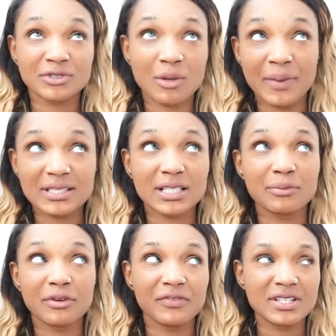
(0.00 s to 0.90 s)
So
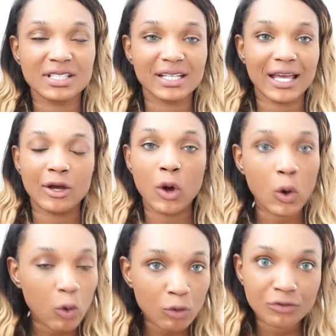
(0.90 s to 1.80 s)
basically revisiting like
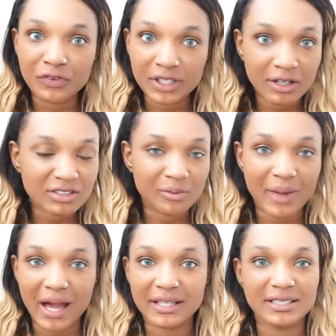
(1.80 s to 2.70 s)
old videos from
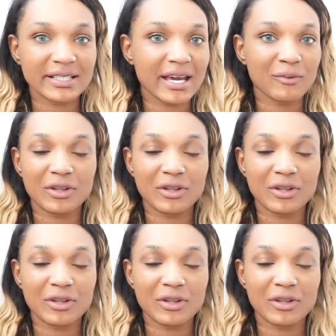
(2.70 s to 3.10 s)
back in the day,